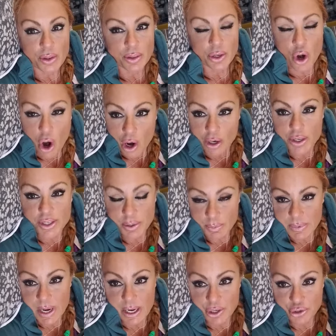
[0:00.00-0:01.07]
there are
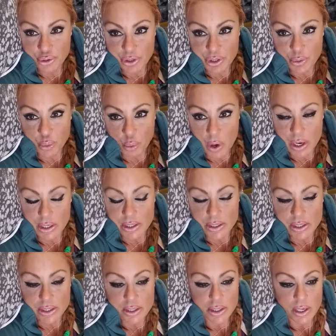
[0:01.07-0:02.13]
some dangerous
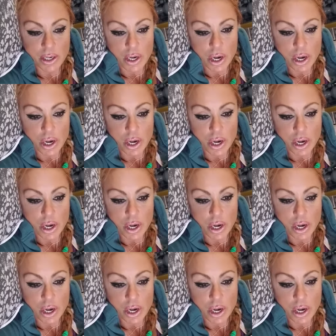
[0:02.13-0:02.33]
ones.